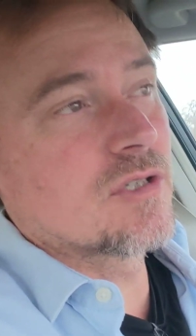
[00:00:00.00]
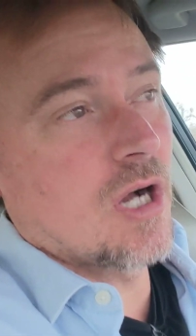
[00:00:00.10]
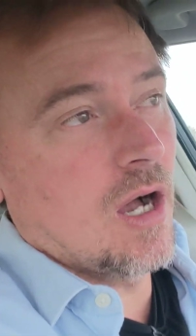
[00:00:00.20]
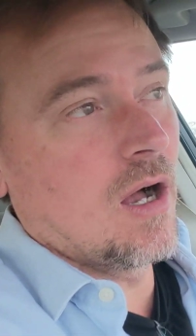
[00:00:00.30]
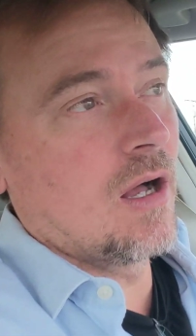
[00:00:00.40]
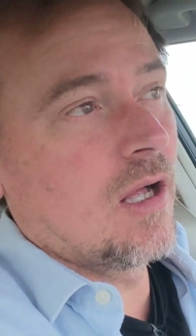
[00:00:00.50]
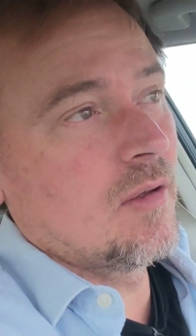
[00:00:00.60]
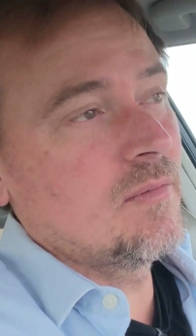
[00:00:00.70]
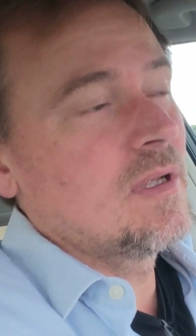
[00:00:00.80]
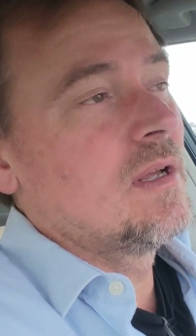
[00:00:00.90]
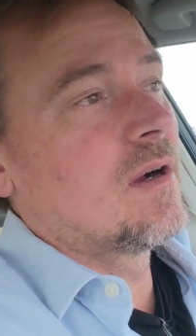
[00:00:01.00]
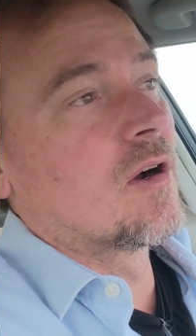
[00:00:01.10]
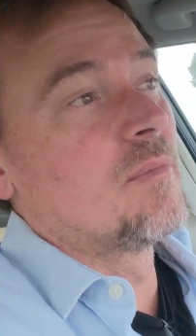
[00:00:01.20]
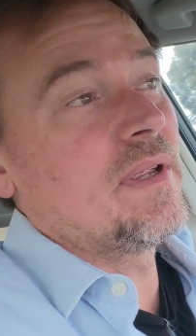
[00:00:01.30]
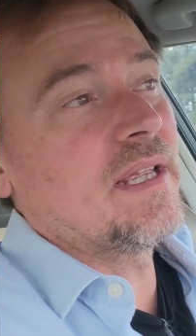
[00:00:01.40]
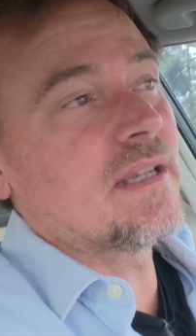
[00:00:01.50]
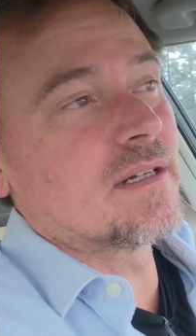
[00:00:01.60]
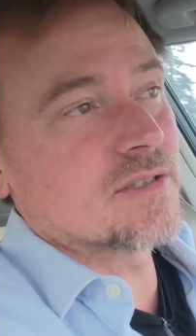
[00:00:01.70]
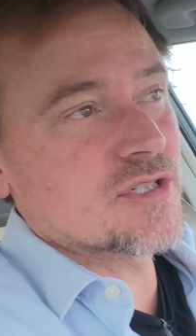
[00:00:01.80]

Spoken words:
calm or being under